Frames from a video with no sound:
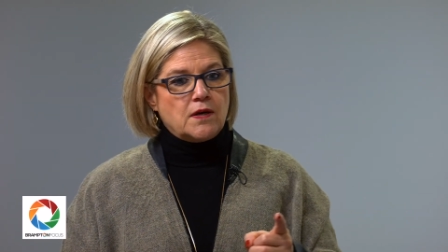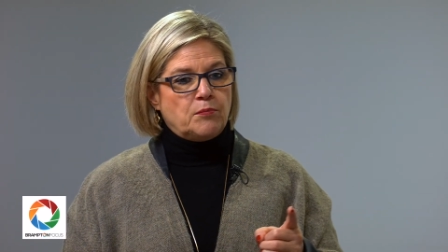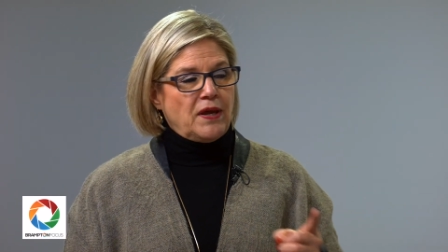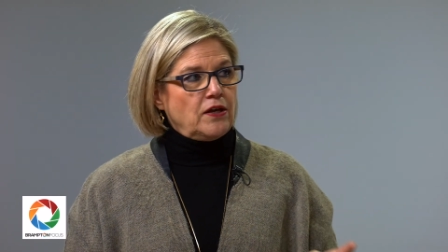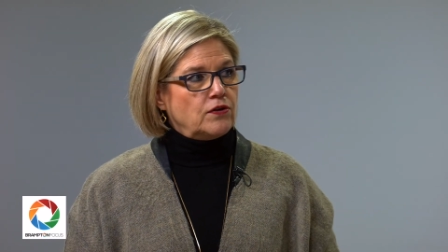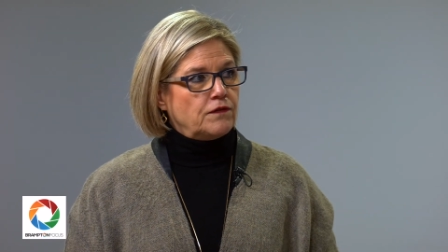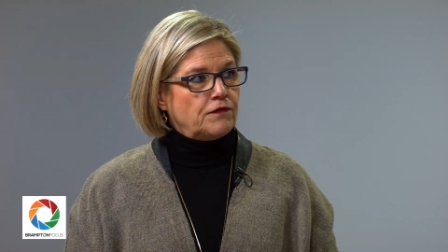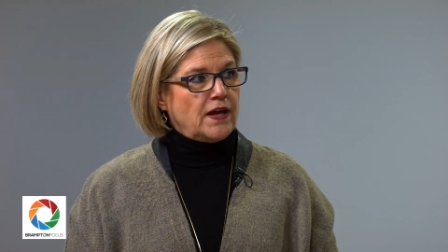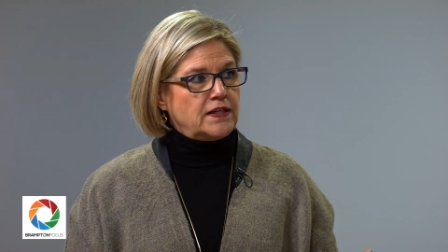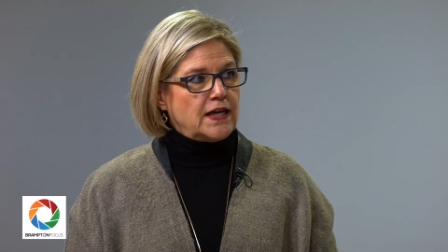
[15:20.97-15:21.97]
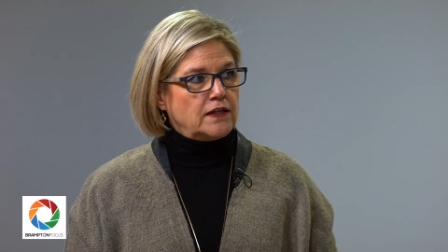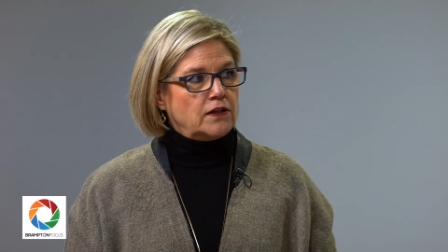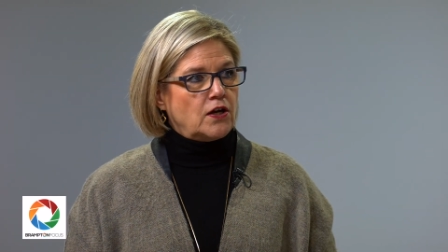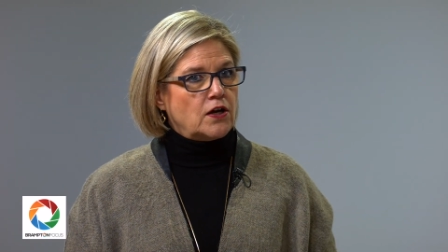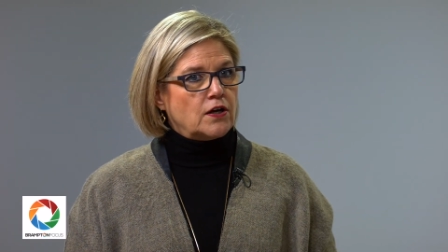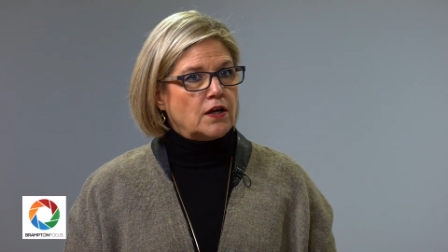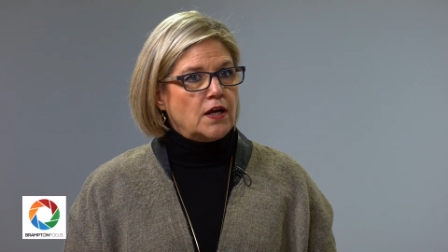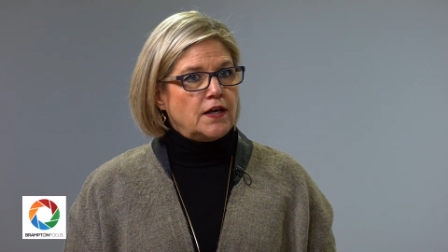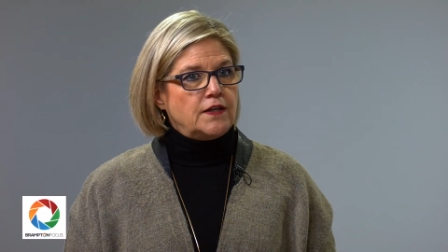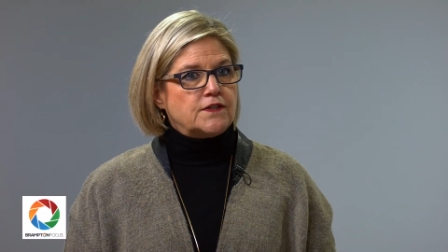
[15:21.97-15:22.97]
banker friend Ed Clark
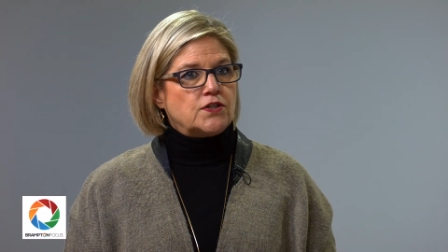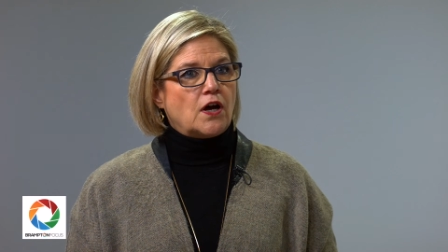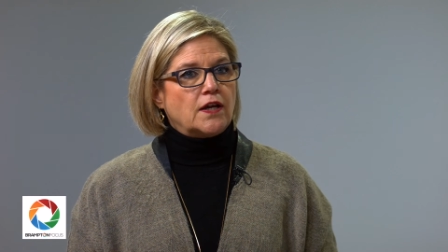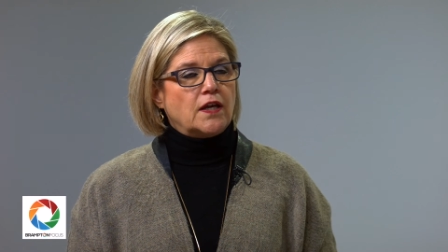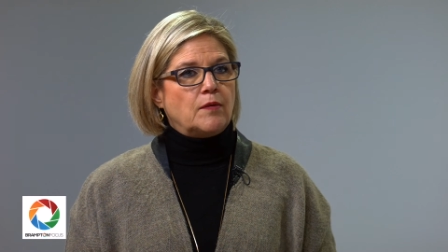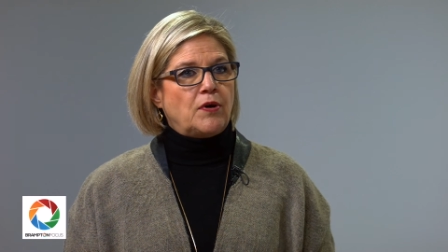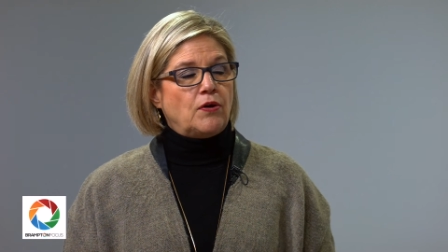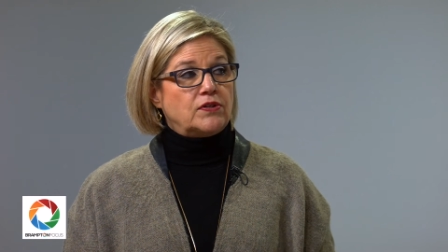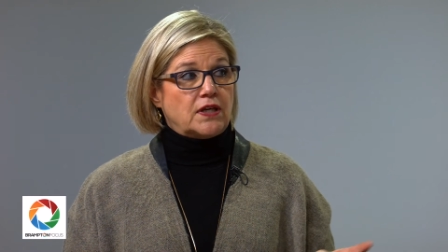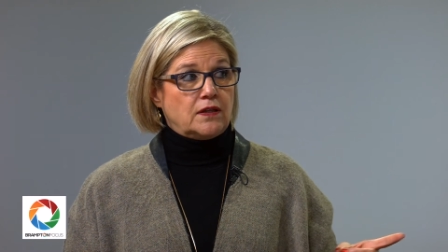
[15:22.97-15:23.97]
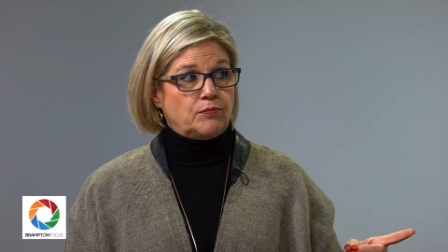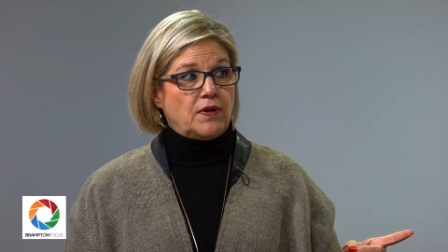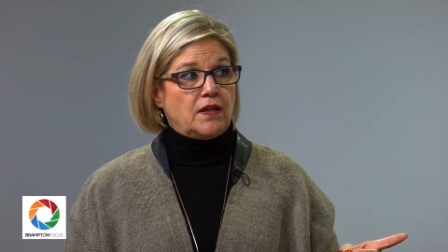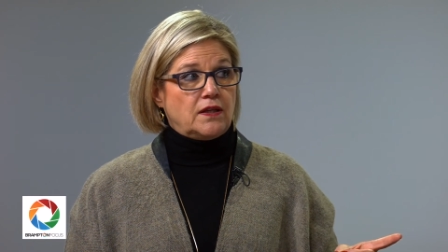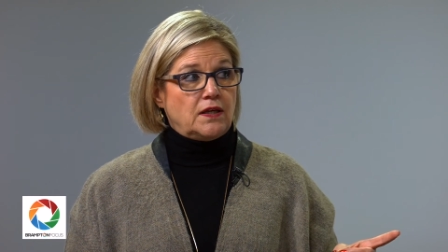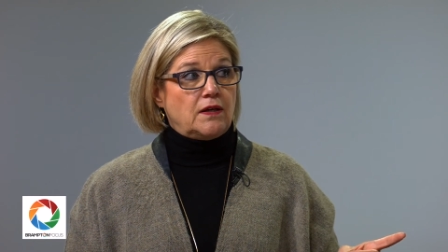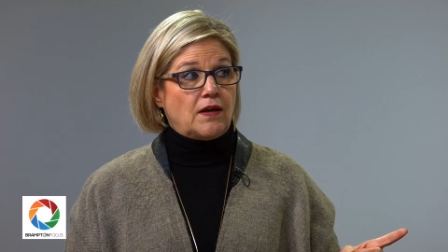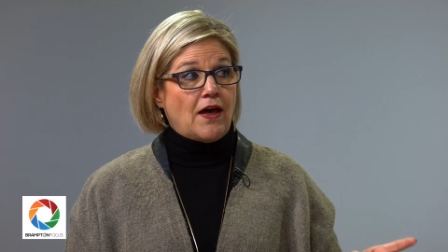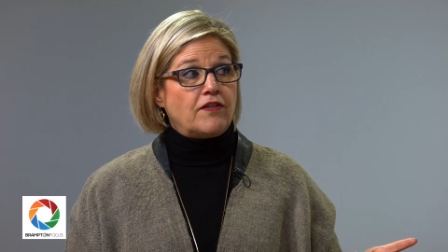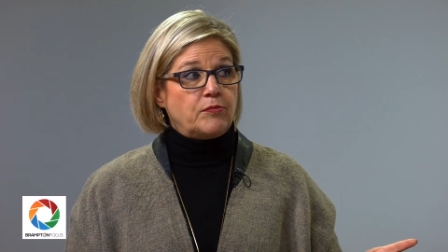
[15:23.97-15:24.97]
is talking about, and the and the
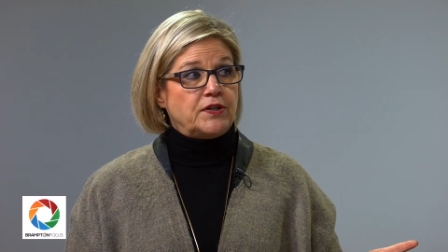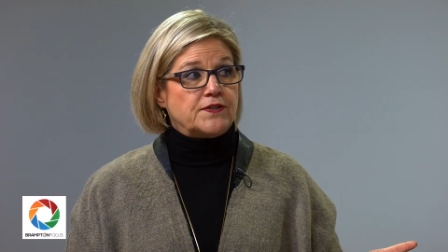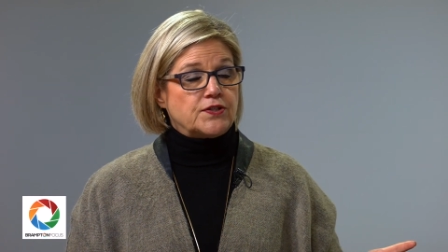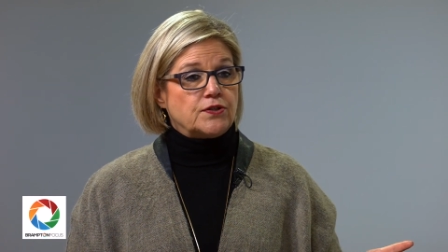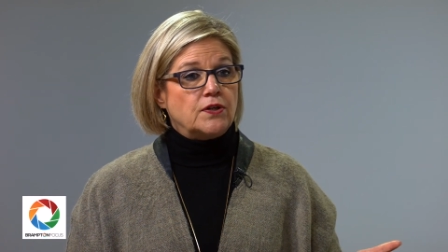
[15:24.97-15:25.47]
health minister